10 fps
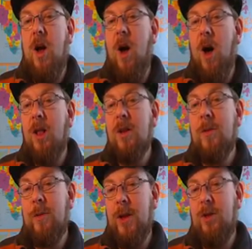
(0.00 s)
All
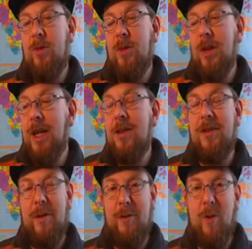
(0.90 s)
of this relates
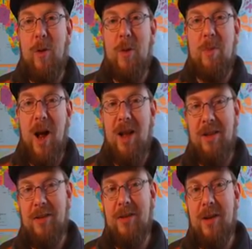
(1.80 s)
to foreign
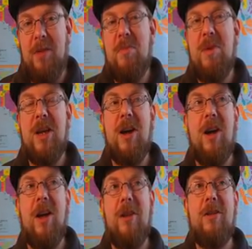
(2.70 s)
policy
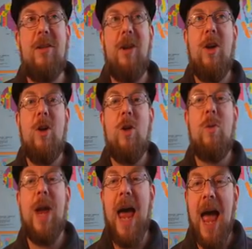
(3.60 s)
because
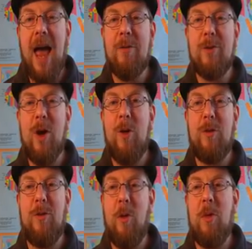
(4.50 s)
we have no
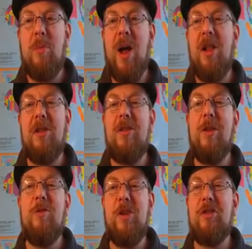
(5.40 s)
foreign
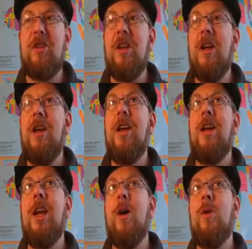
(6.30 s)
policy vision.
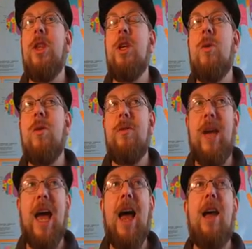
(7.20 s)
You have
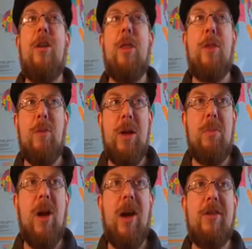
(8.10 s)
had 3
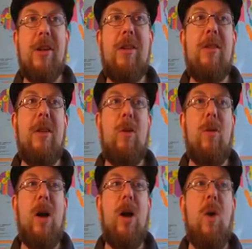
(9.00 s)
presidents in a
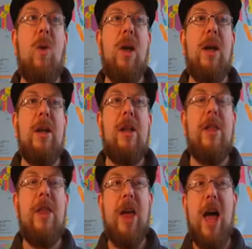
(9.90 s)
row
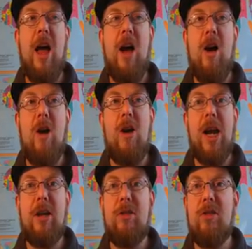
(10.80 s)
that are
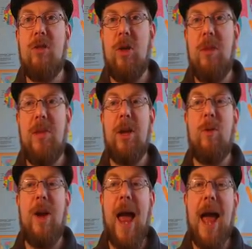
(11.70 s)
extremely
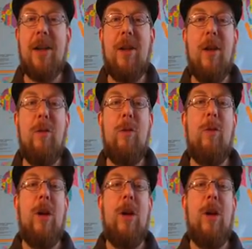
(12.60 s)
reactive.